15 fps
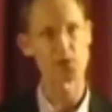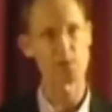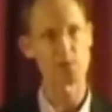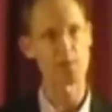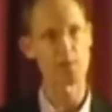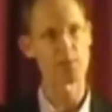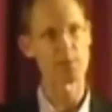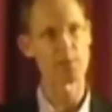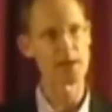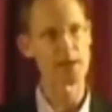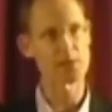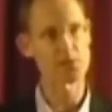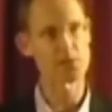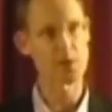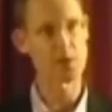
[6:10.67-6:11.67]
about my
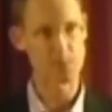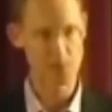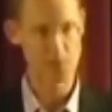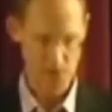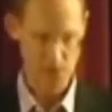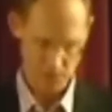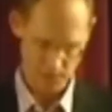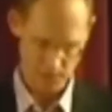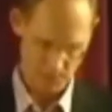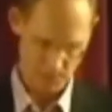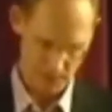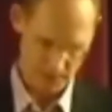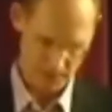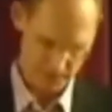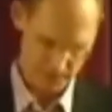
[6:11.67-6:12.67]
manuscript on
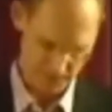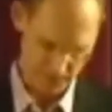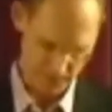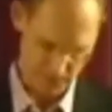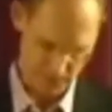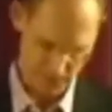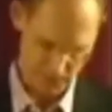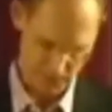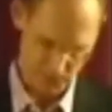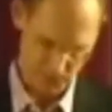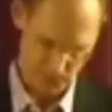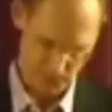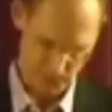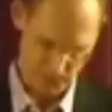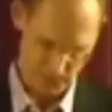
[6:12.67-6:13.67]
politics and
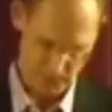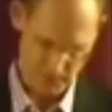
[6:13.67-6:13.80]
humor.